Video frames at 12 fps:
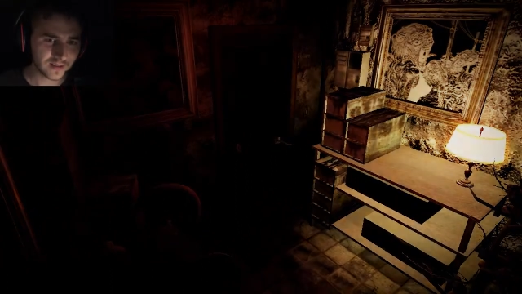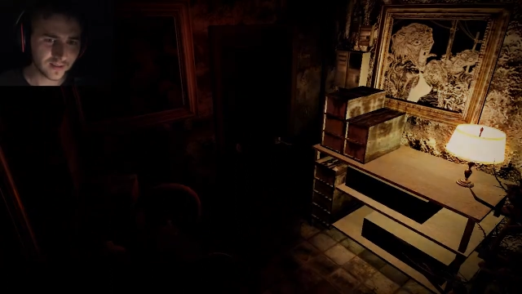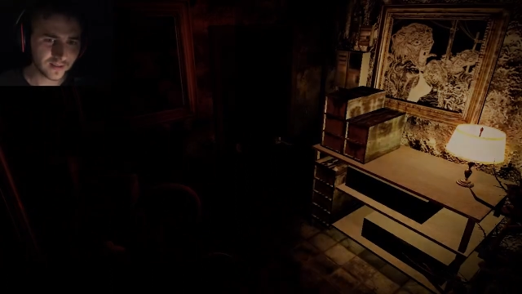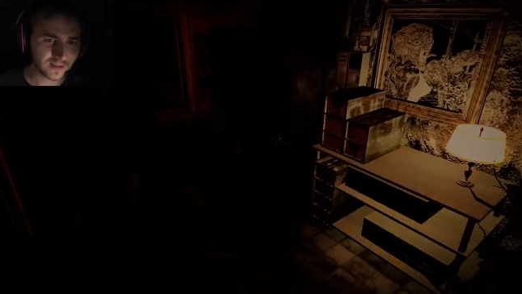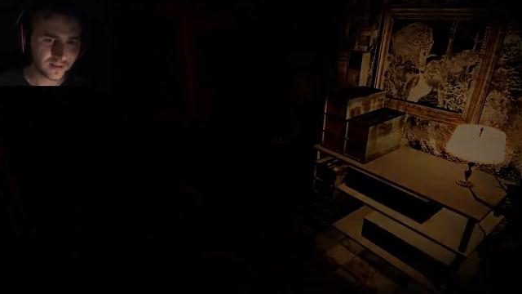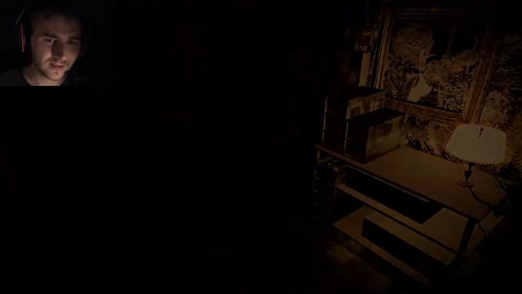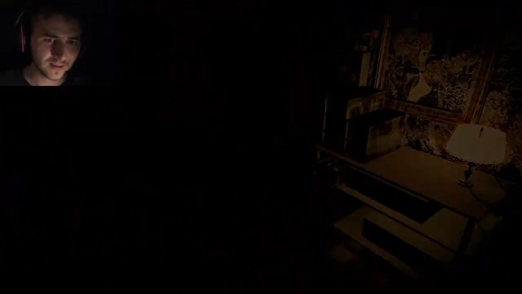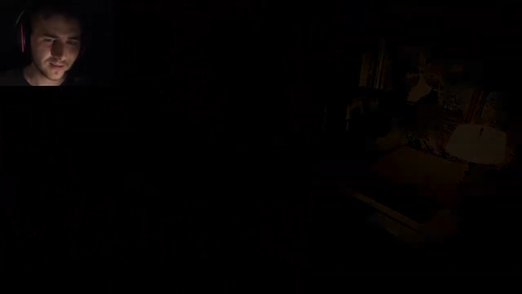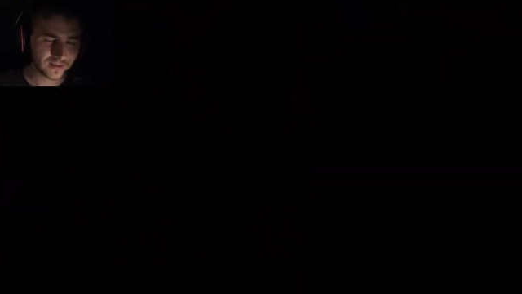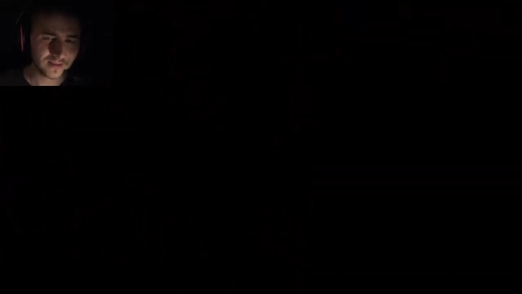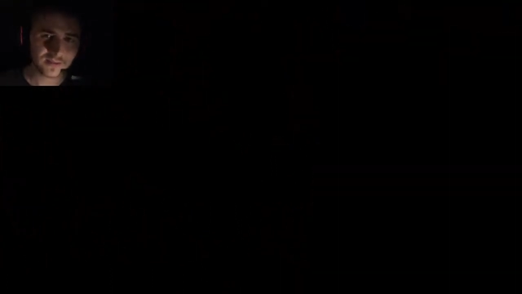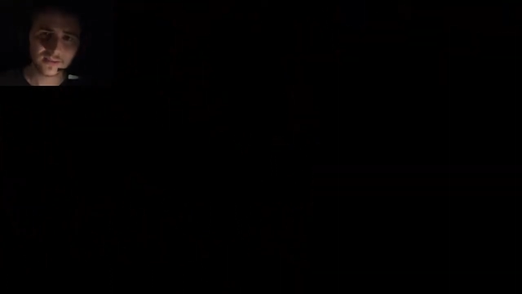
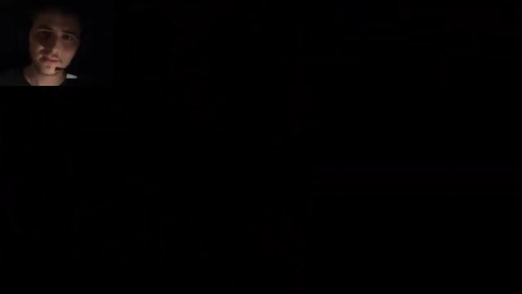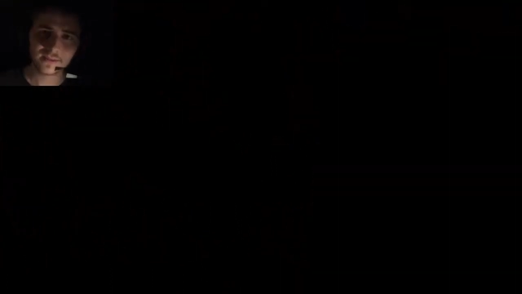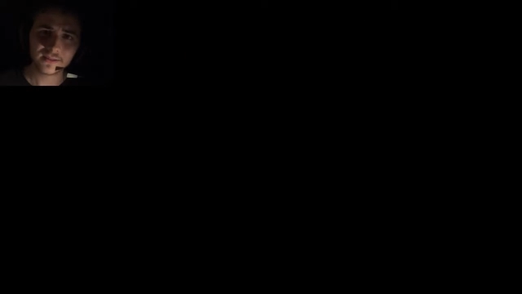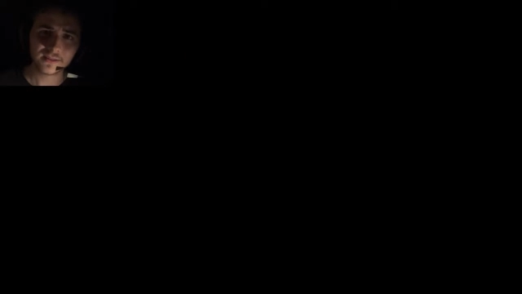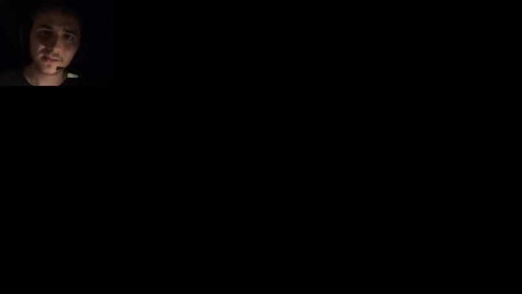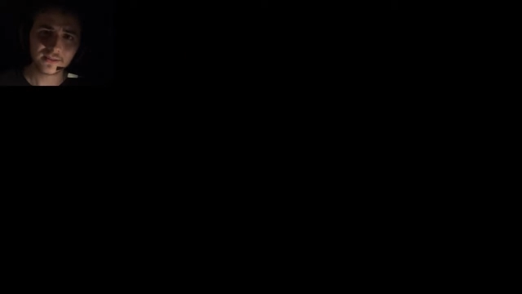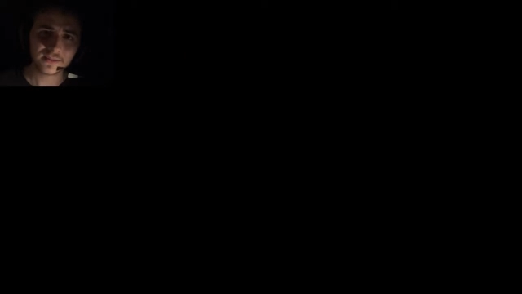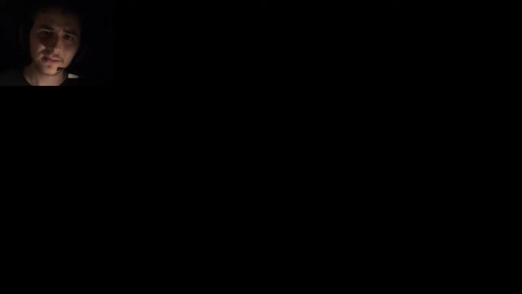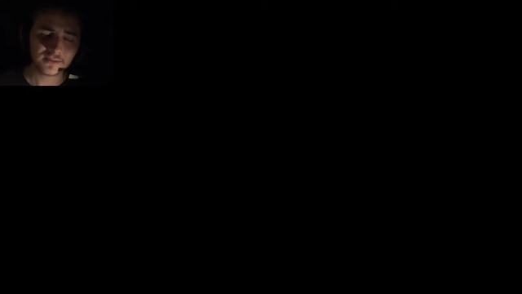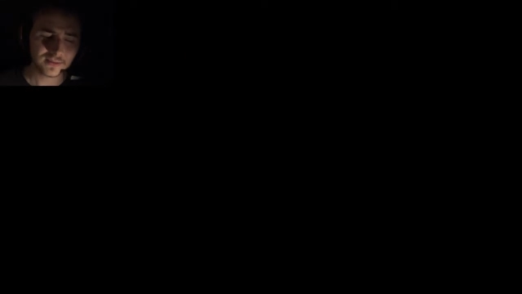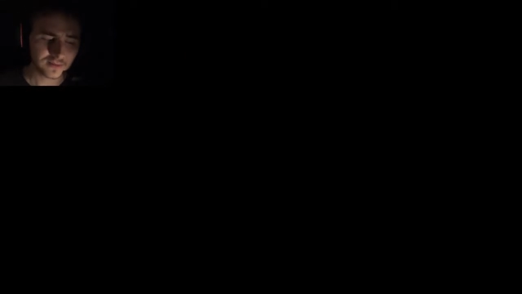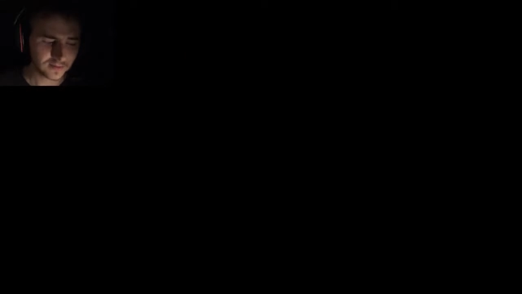
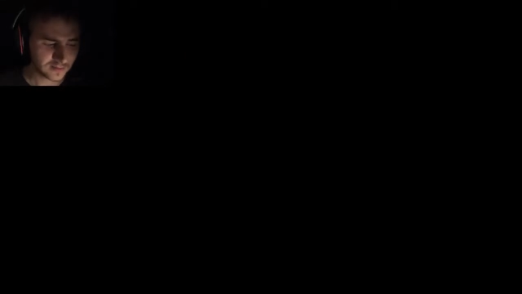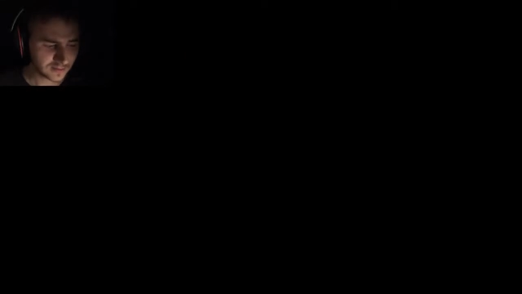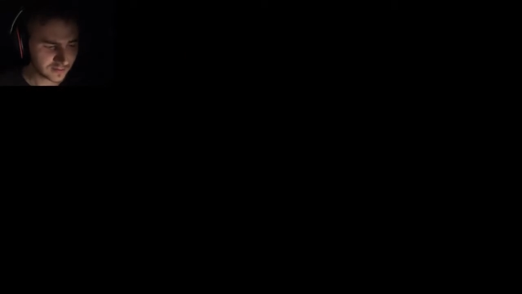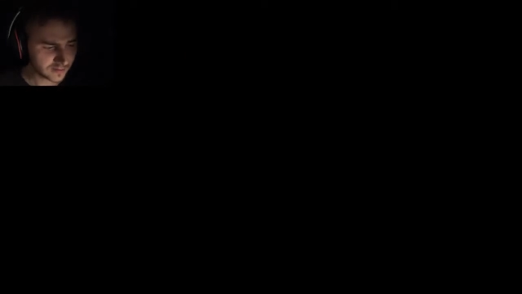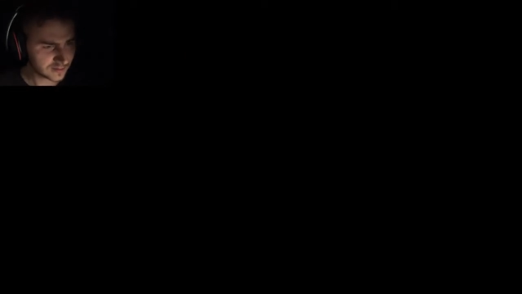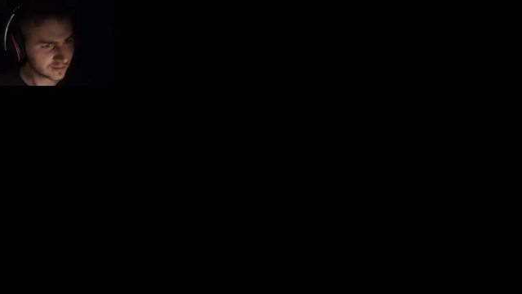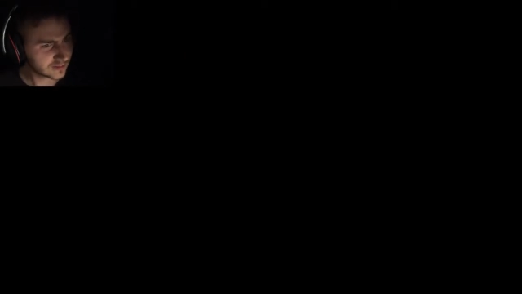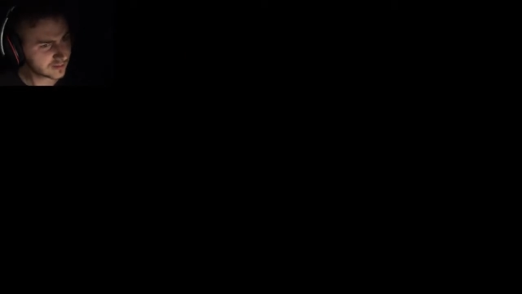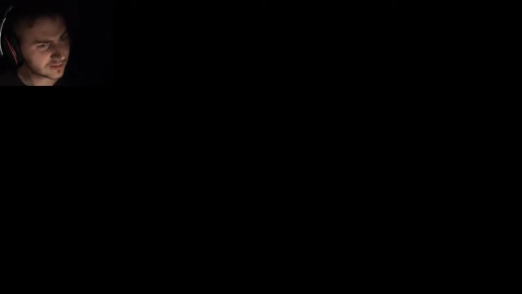No one is speaking in this clip.